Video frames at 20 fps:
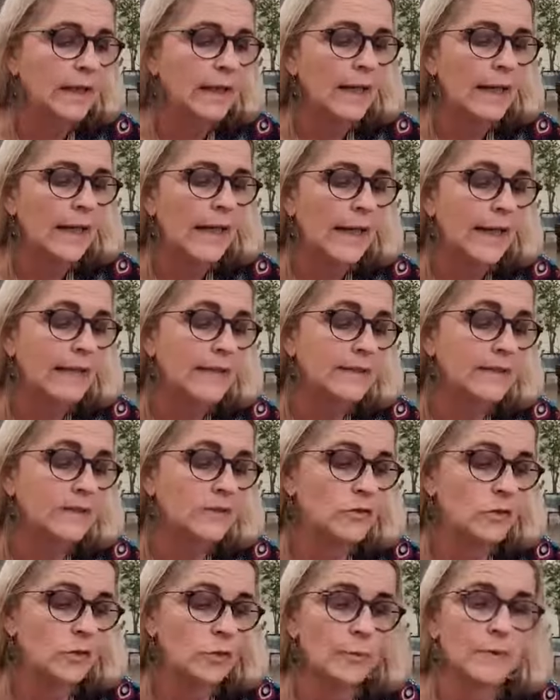
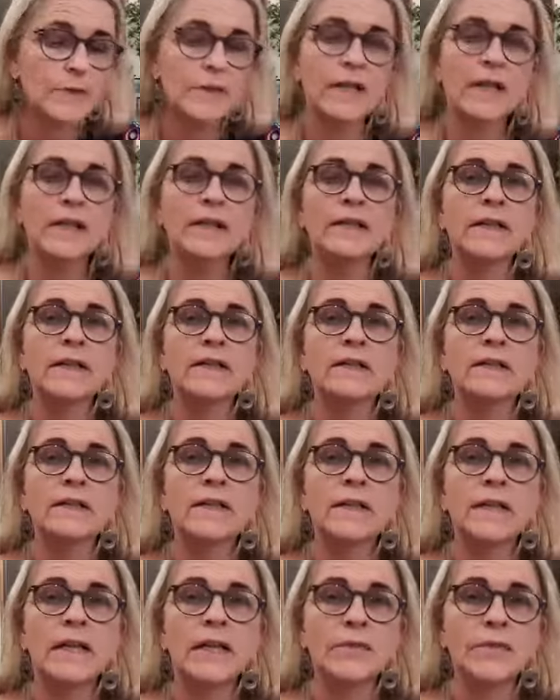82% had
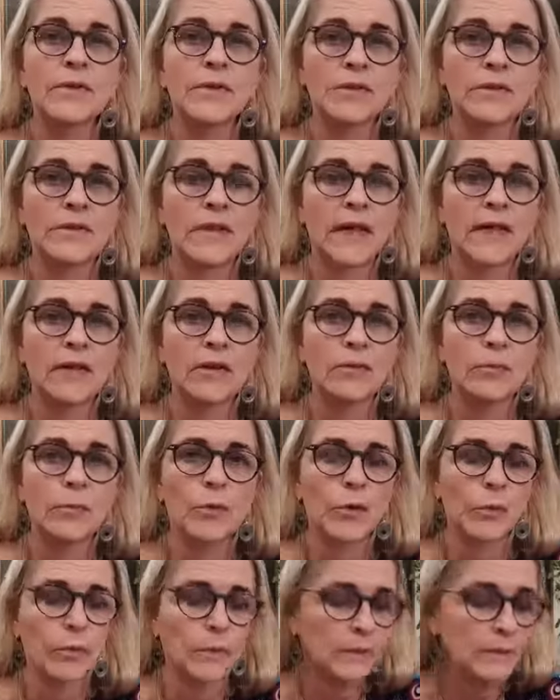significant health
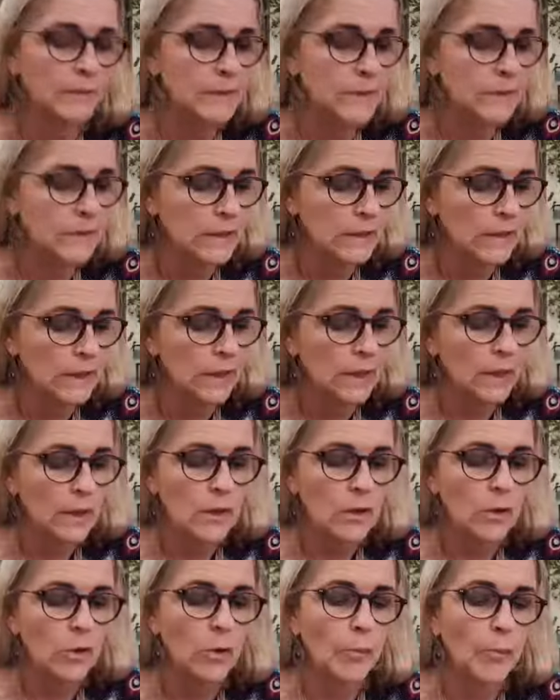problems,
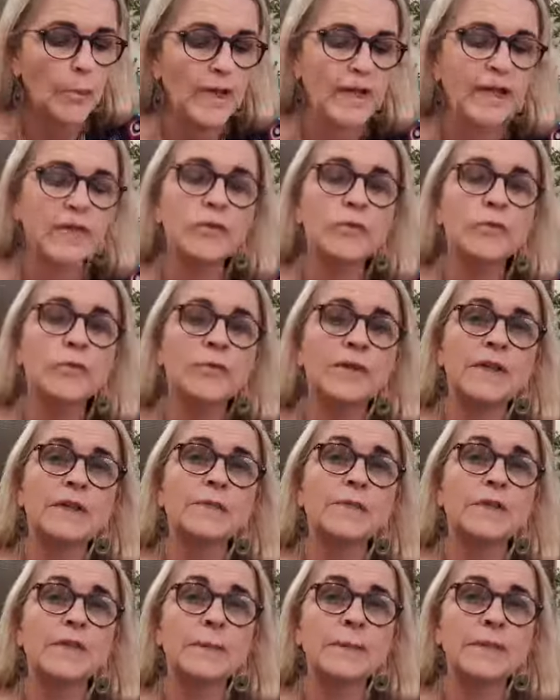compared to
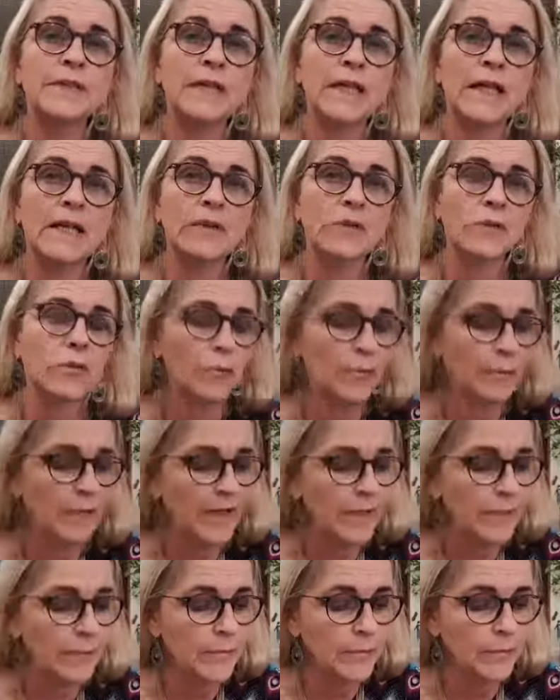50% of
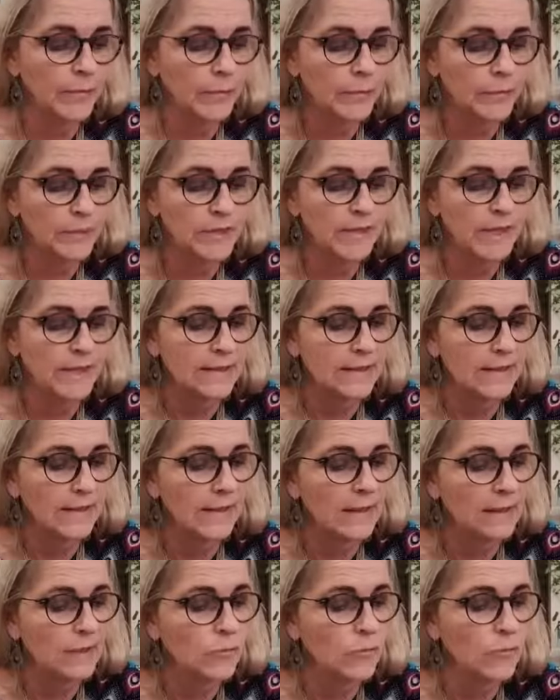people who said they
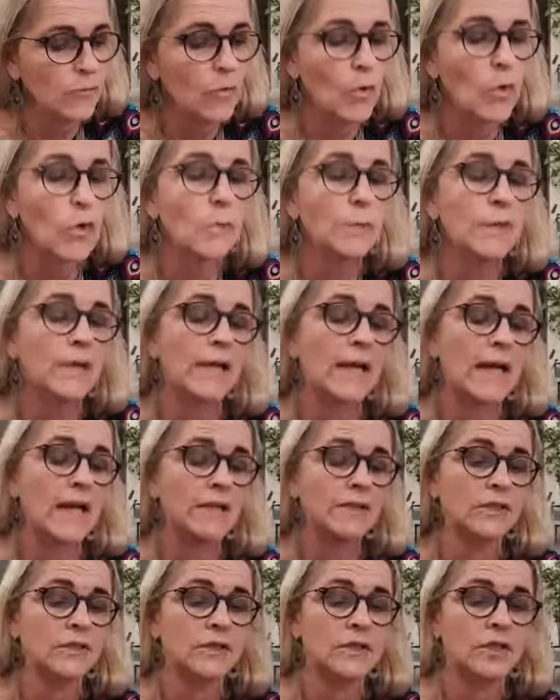had a warm
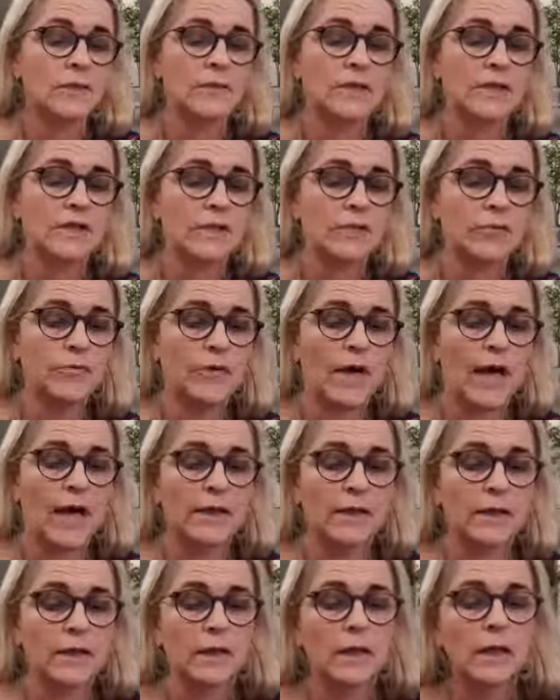relationship with their
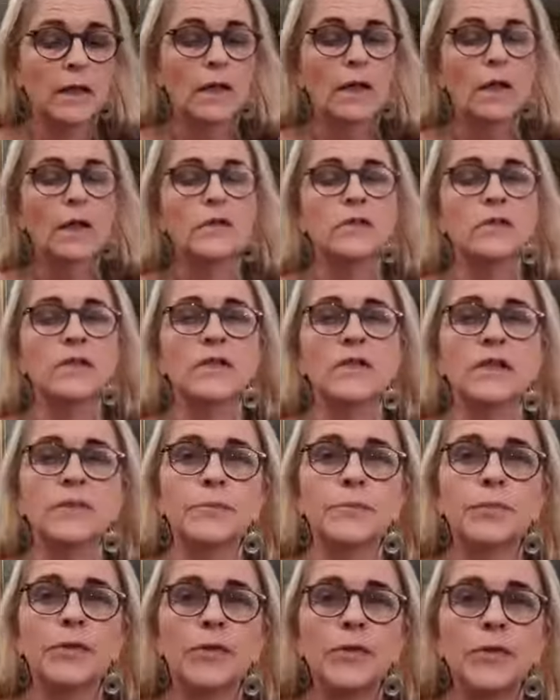father. So
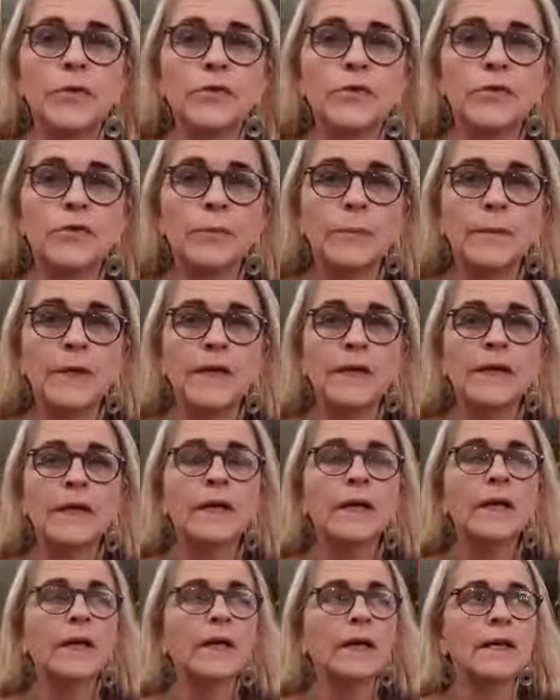that proves to
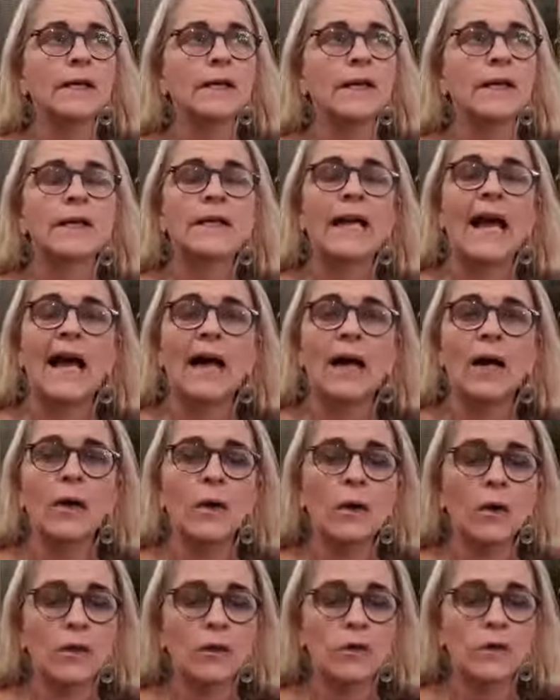me that
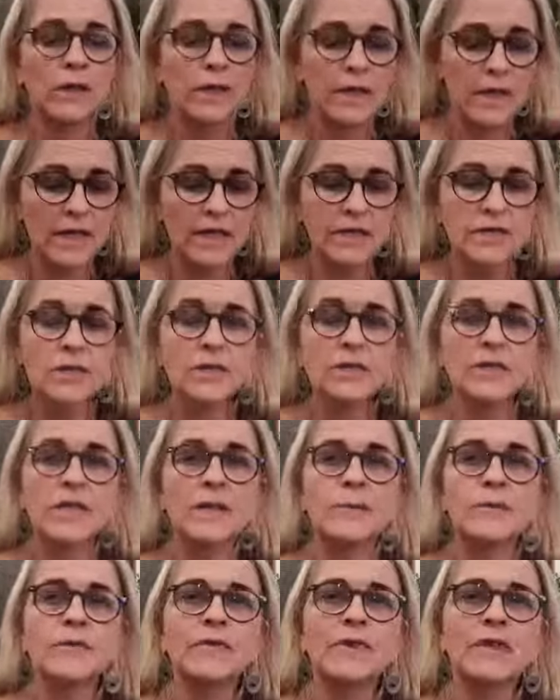our
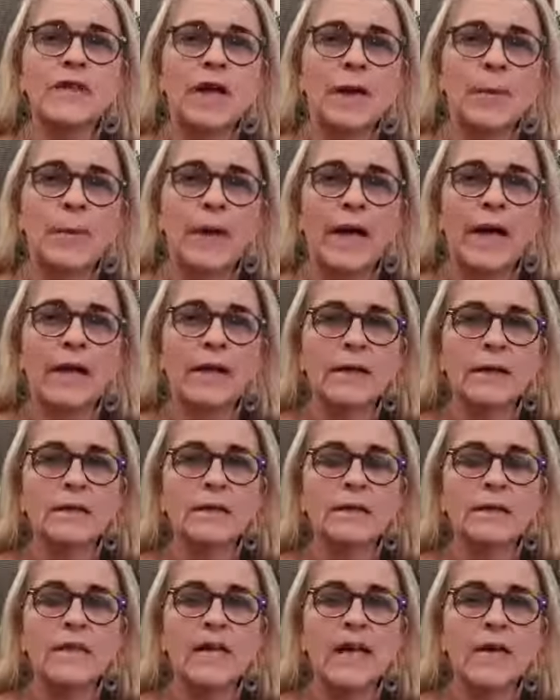relationships with our
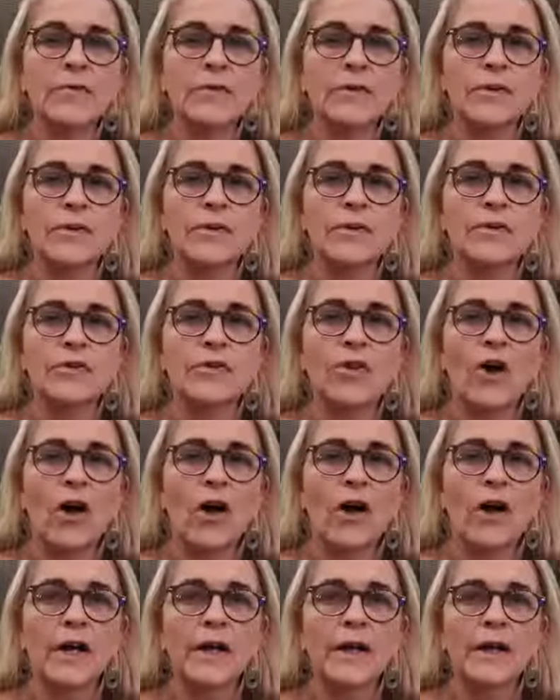parents never
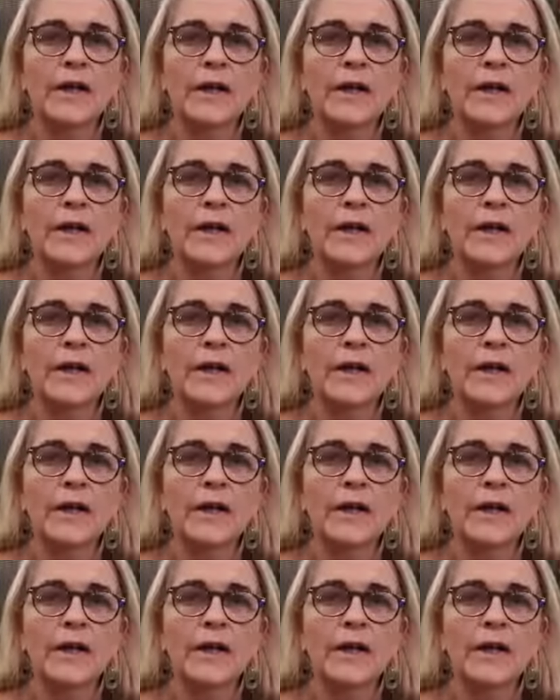die,